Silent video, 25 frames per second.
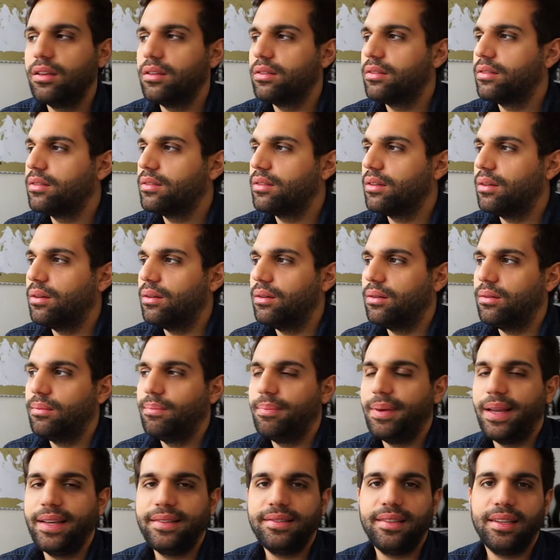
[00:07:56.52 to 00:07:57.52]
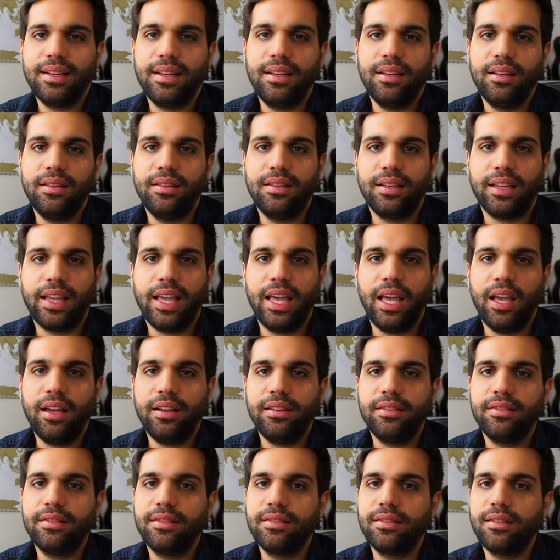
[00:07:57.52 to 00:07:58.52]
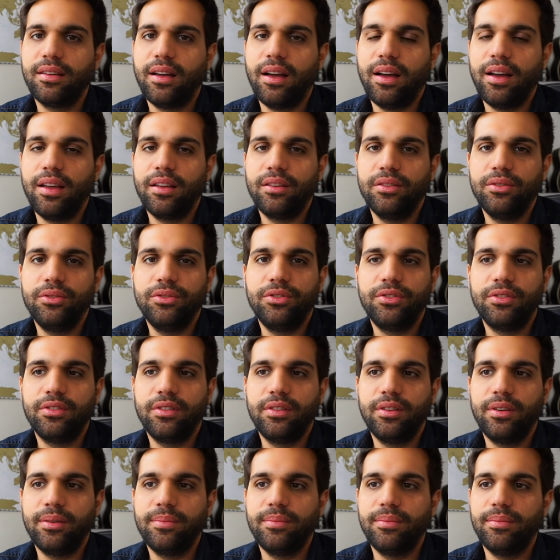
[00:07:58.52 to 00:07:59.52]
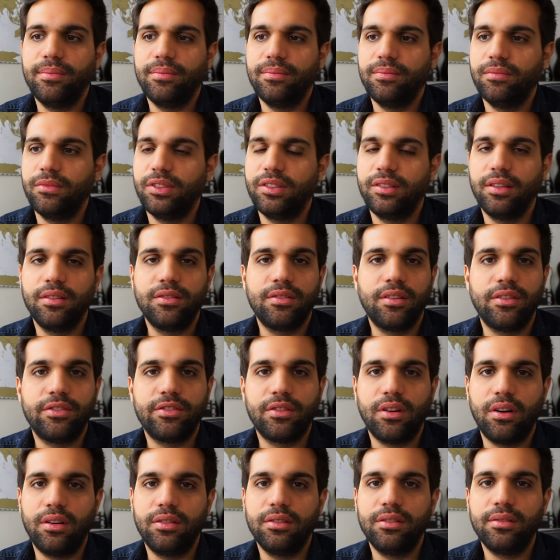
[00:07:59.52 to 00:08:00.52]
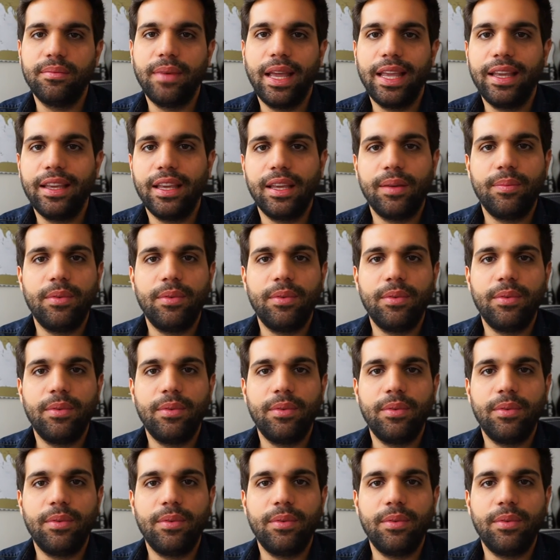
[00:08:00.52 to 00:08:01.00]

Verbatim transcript: So basically the kicks, I used them since I started making